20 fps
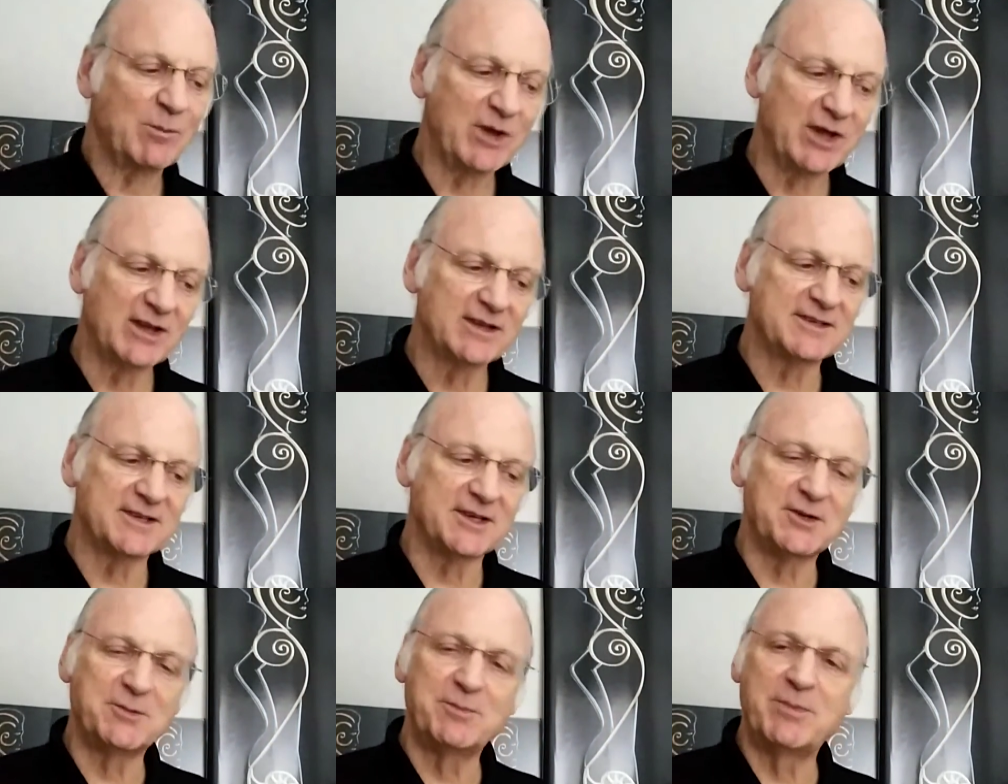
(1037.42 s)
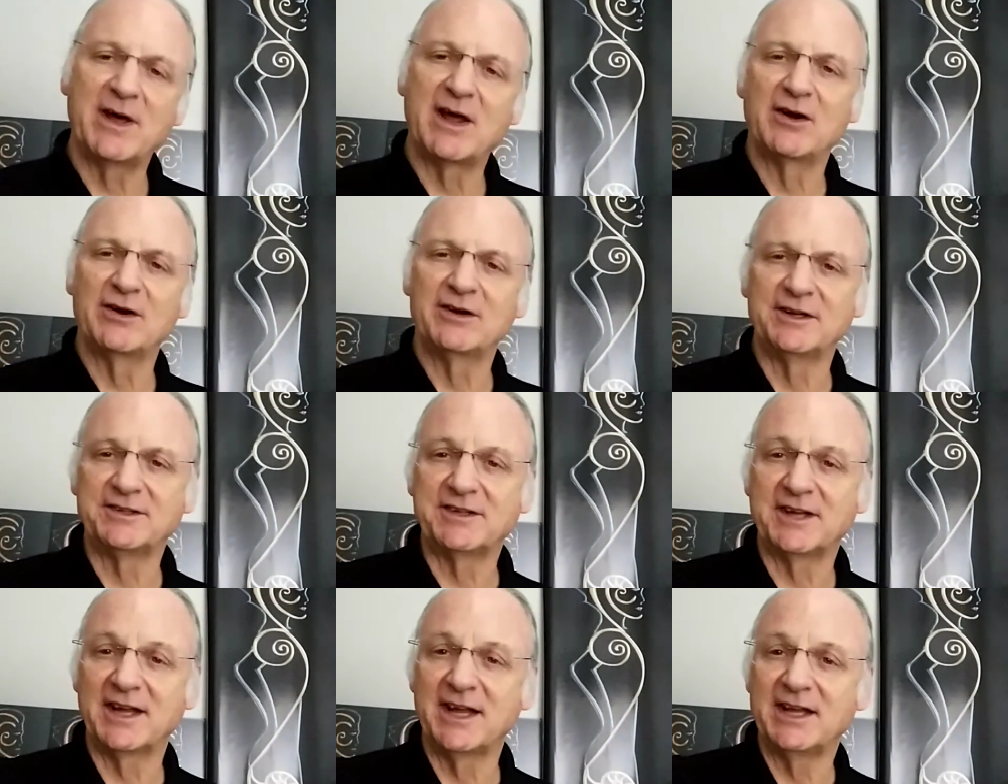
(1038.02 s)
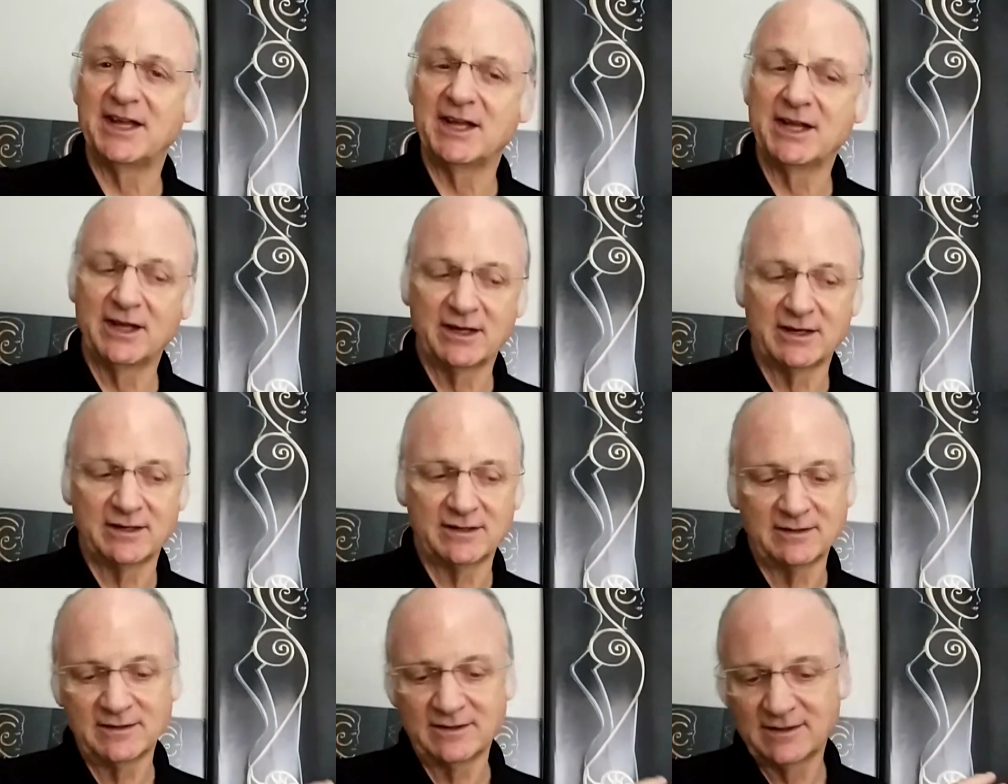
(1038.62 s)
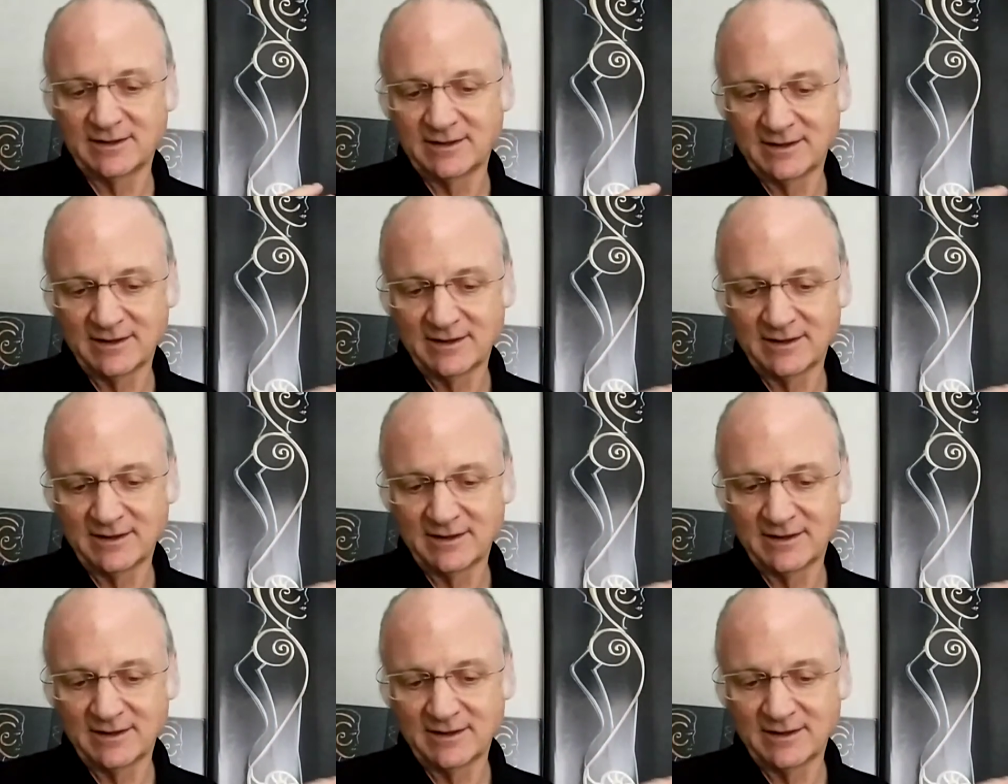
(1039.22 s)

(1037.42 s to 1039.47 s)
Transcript: Because it's better to take in